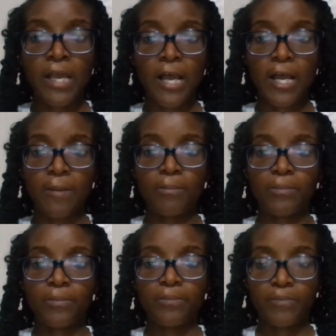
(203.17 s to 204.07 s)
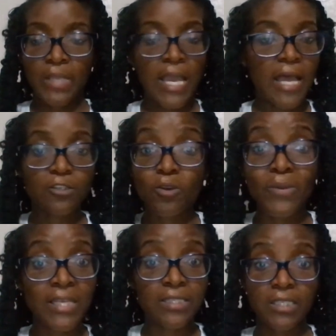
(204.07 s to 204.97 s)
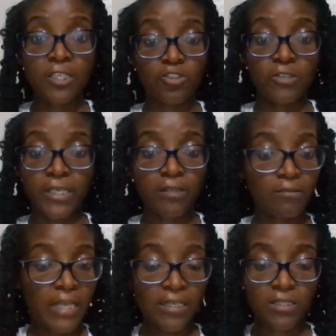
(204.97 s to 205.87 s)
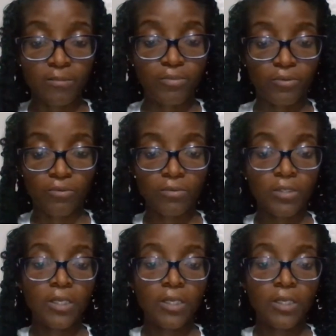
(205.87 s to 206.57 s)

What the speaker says: So it's literally that simple.